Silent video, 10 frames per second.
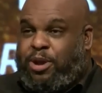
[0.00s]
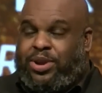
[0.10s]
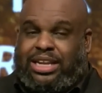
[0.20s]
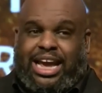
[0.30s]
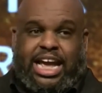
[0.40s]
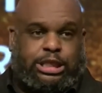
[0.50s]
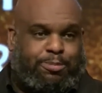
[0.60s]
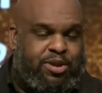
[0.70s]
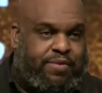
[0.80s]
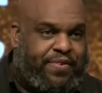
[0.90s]
Spirit
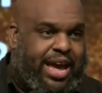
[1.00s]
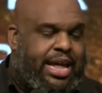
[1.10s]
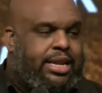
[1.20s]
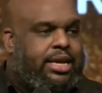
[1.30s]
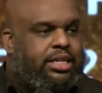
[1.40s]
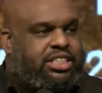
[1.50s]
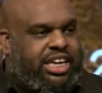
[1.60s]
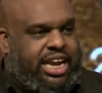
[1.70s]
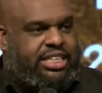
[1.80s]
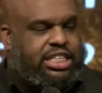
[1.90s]
led, spirit fed.
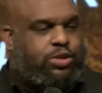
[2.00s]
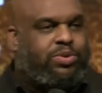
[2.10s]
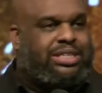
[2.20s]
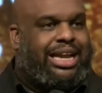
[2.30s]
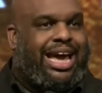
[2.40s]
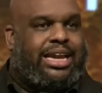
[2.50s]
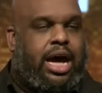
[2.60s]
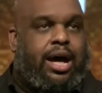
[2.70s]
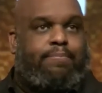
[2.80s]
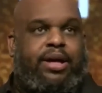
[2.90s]
Jesus was
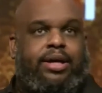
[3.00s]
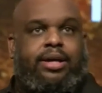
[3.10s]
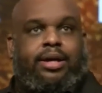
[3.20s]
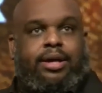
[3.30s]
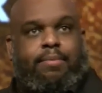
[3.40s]
led up